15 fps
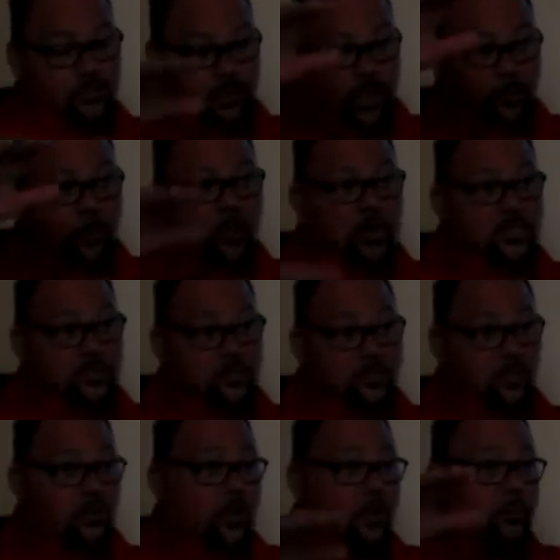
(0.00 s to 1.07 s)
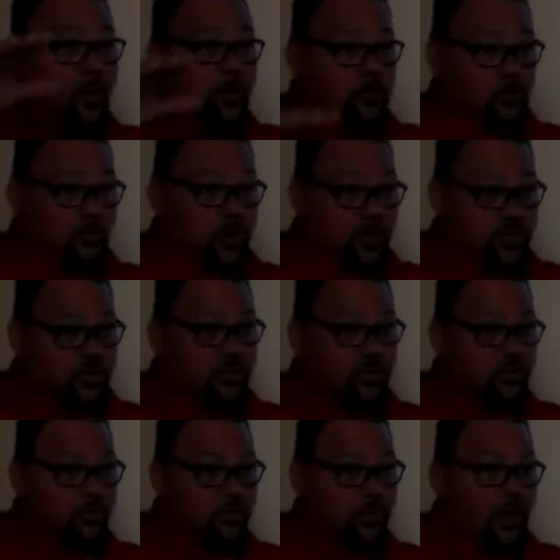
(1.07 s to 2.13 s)
that pressure, or that partial pressure.
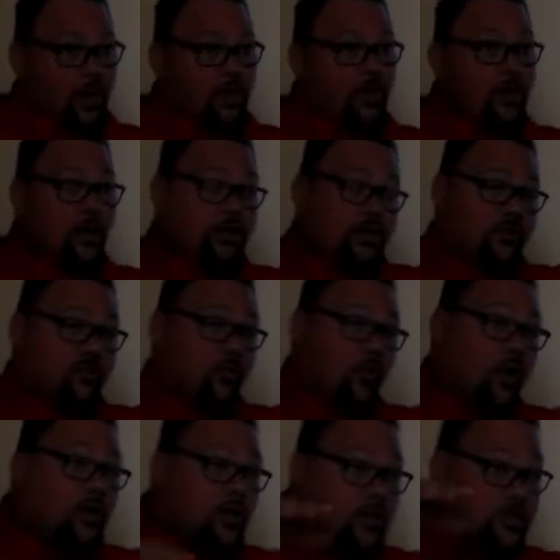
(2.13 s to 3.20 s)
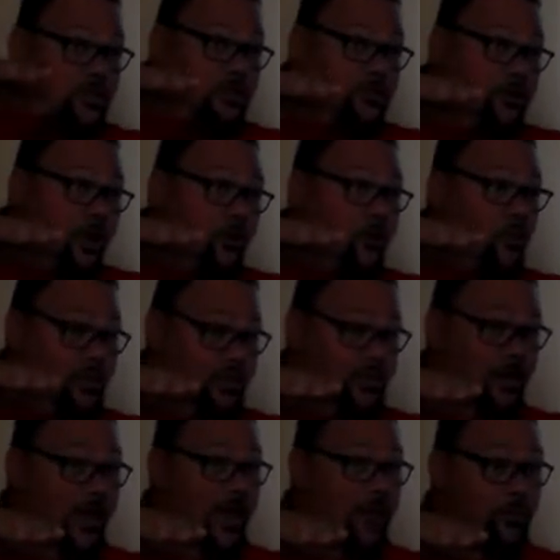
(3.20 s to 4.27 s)
Okay? Because if one gets too low, what's
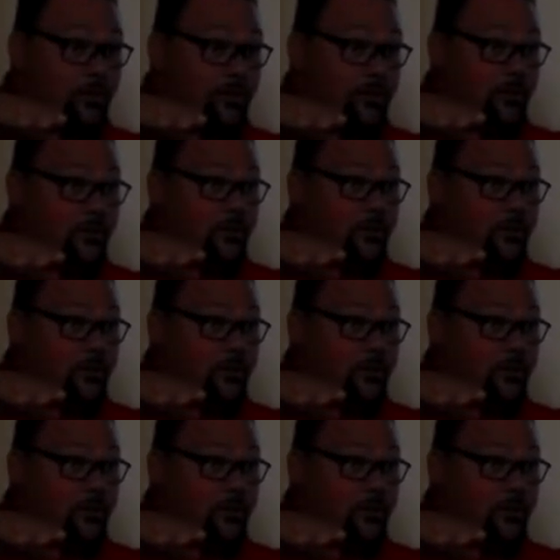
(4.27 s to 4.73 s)
going to happen?